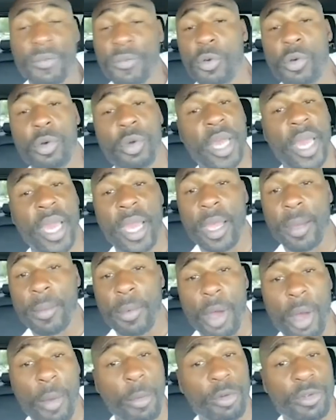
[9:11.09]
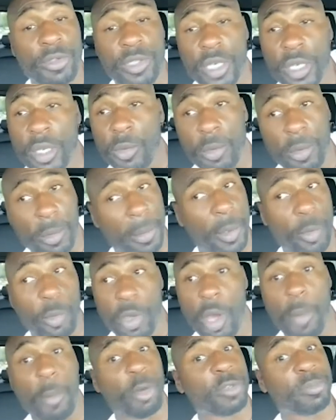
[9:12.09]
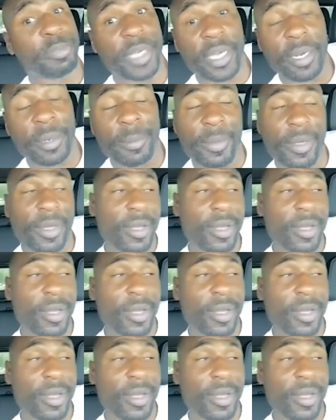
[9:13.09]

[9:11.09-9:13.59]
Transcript: full game. We almost beat them.